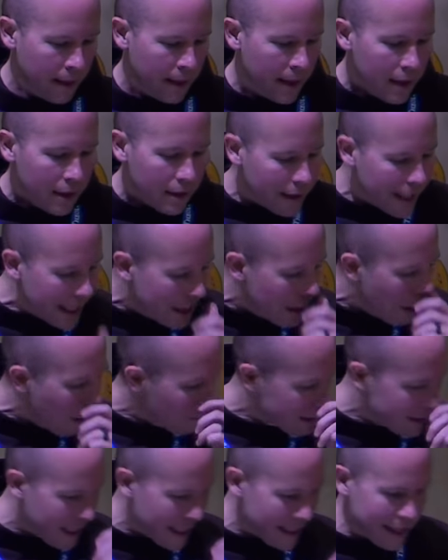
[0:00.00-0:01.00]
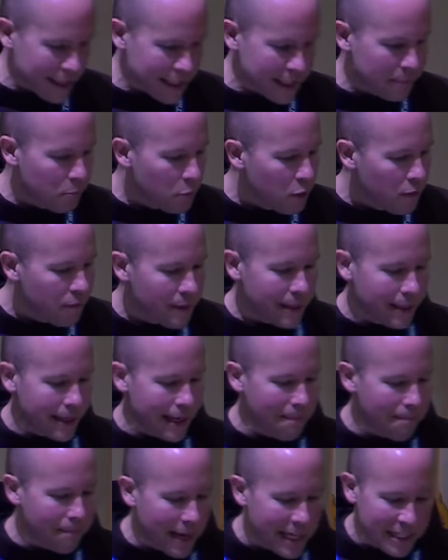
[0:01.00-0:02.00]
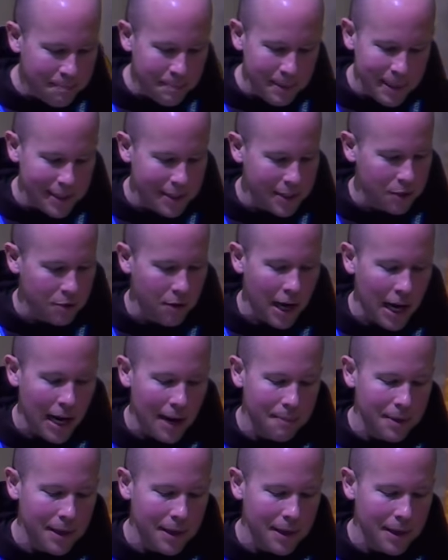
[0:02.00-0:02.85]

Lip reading: Lee notes that this movement can best be described